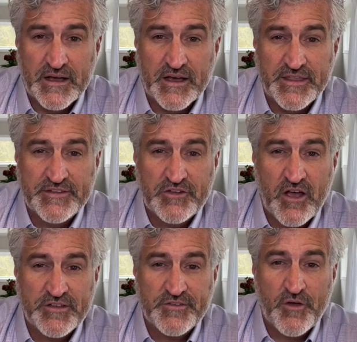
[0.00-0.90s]
These
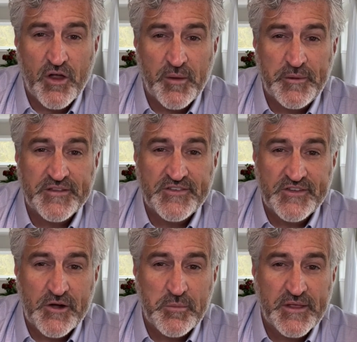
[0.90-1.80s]
costs have gone up
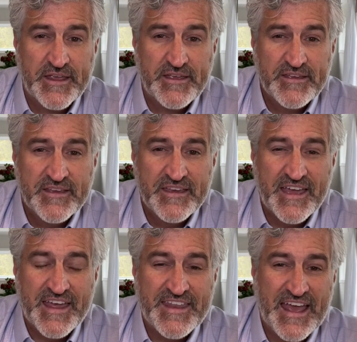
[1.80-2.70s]
considerably,
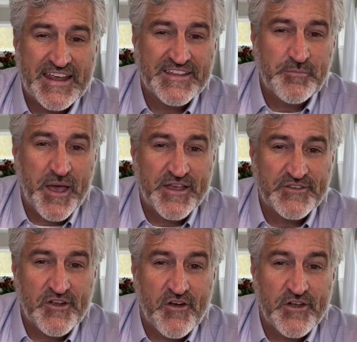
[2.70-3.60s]
and that gets
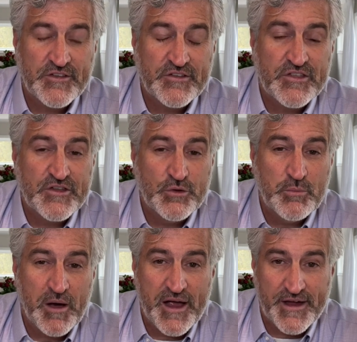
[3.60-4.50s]
passed on to the new
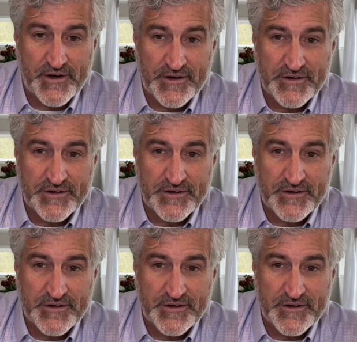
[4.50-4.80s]
buyer.